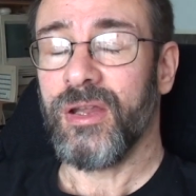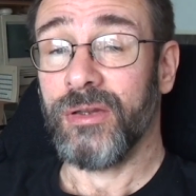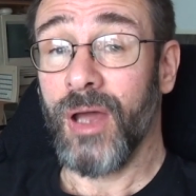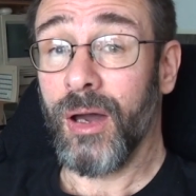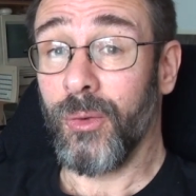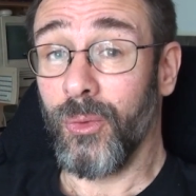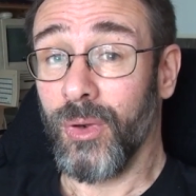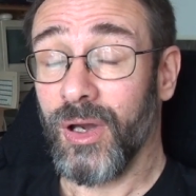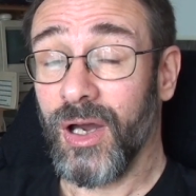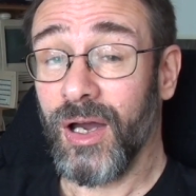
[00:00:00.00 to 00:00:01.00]
no.
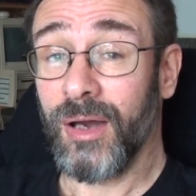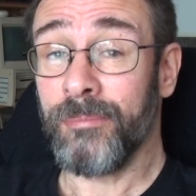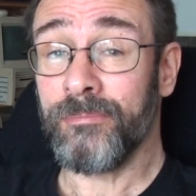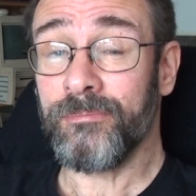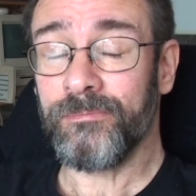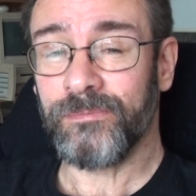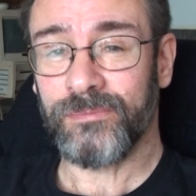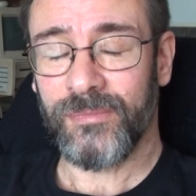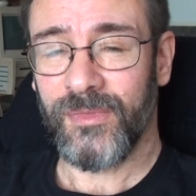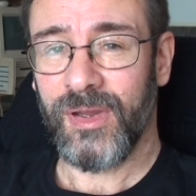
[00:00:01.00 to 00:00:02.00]
I
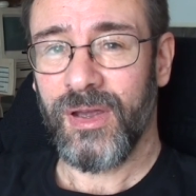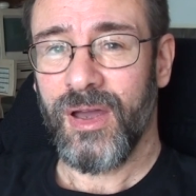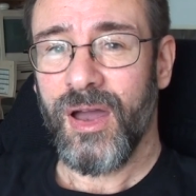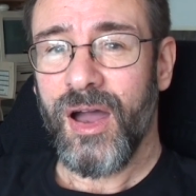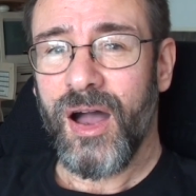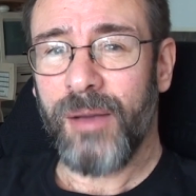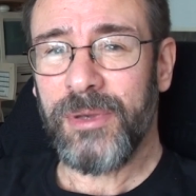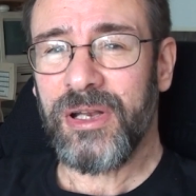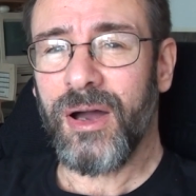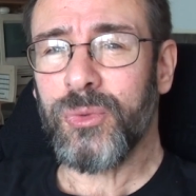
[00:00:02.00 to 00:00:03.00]

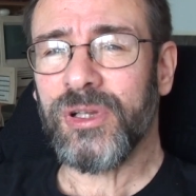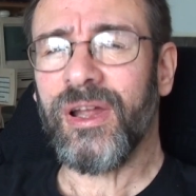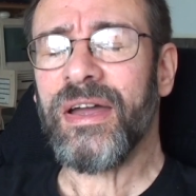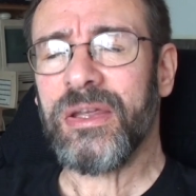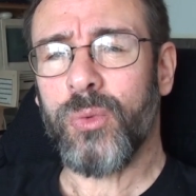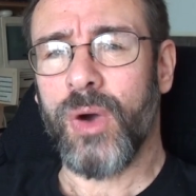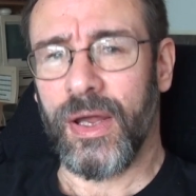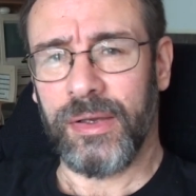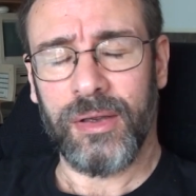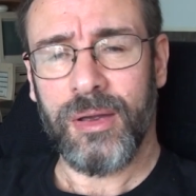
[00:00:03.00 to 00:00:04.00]
mean, I would like
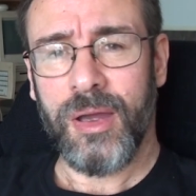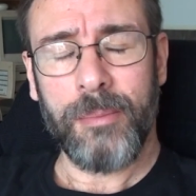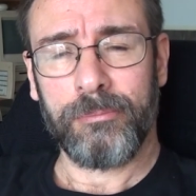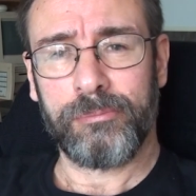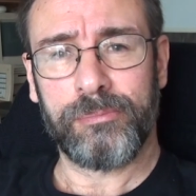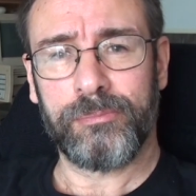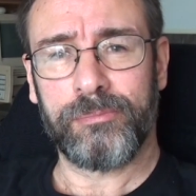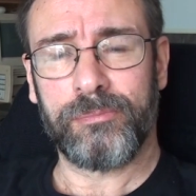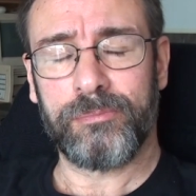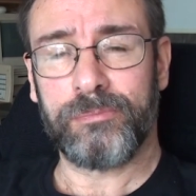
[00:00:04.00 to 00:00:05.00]
one,
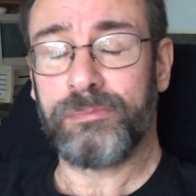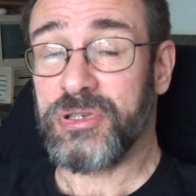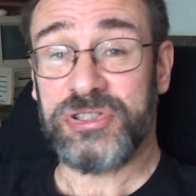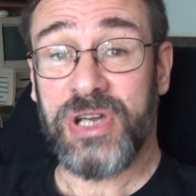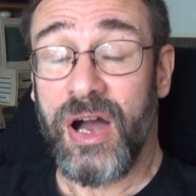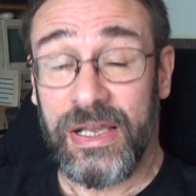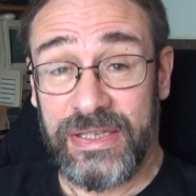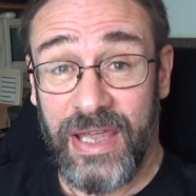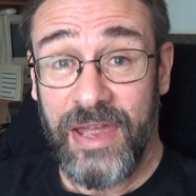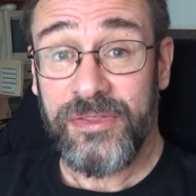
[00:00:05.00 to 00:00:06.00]
but you
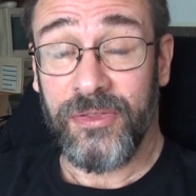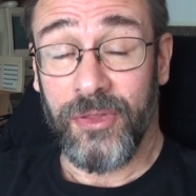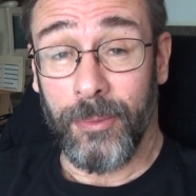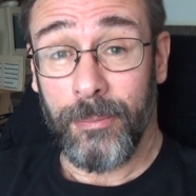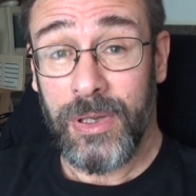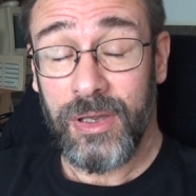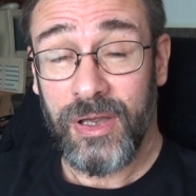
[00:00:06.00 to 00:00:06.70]
can't get them.